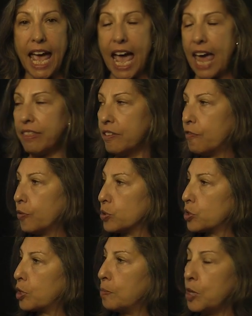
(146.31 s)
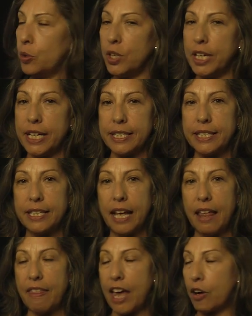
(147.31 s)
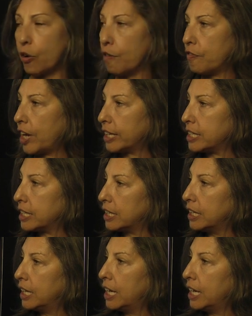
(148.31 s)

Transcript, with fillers: and the first communities that are affected.